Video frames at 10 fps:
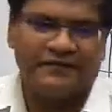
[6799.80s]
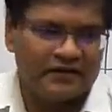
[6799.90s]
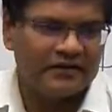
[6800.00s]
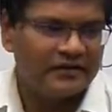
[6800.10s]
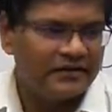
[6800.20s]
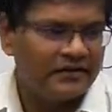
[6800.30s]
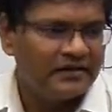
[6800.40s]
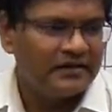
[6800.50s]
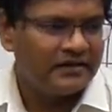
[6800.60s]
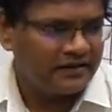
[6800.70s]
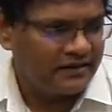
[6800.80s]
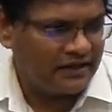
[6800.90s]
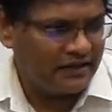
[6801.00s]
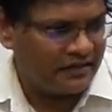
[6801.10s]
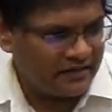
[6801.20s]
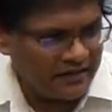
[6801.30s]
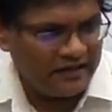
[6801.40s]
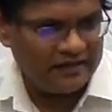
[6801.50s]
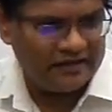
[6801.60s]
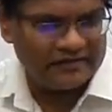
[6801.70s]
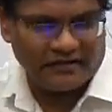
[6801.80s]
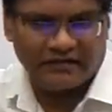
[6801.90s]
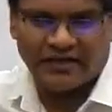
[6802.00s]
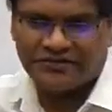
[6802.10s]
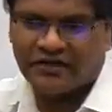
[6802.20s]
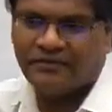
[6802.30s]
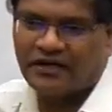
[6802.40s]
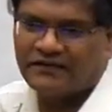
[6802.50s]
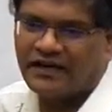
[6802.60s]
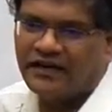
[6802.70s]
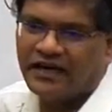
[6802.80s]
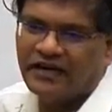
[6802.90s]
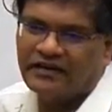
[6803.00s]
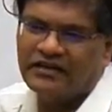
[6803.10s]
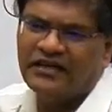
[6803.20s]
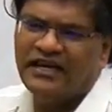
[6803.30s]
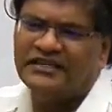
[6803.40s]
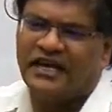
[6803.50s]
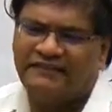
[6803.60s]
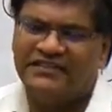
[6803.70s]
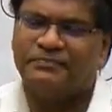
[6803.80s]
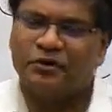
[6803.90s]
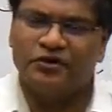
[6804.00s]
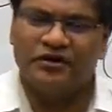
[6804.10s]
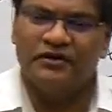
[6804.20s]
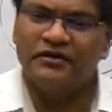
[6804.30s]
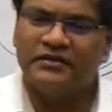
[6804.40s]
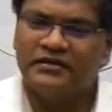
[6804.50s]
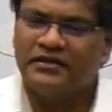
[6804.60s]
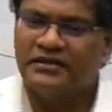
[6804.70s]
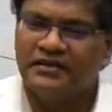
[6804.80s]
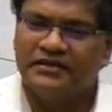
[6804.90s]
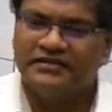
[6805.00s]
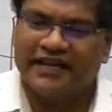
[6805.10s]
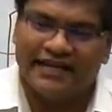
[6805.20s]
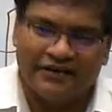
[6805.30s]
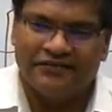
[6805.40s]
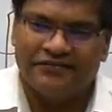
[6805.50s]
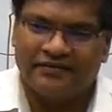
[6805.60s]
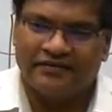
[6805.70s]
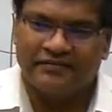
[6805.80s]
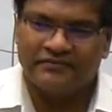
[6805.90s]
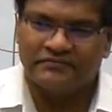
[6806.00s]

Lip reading: of the southeastern part of the country is always prone to cyclones.